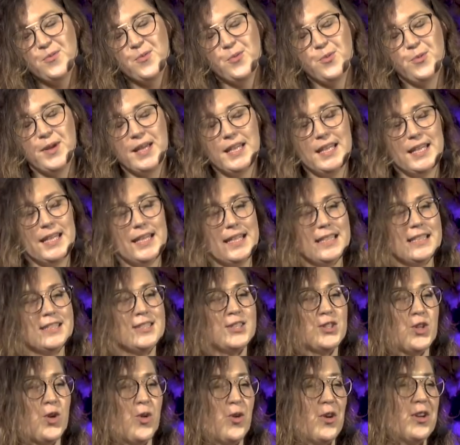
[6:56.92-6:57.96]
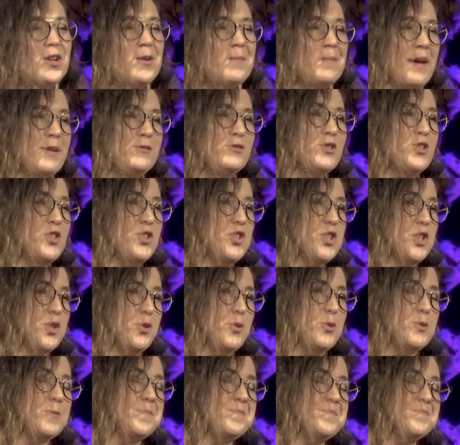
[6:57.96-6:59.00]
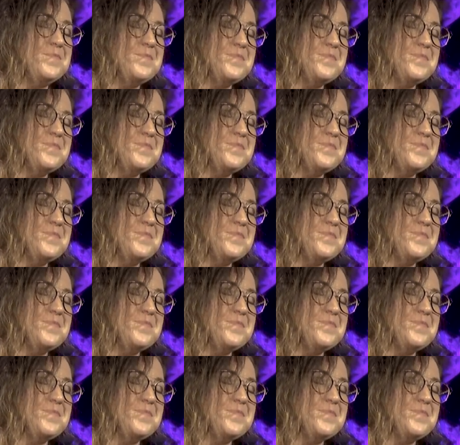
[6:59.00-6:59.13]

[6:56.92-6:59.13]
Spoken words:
We need to order Mountain Dew.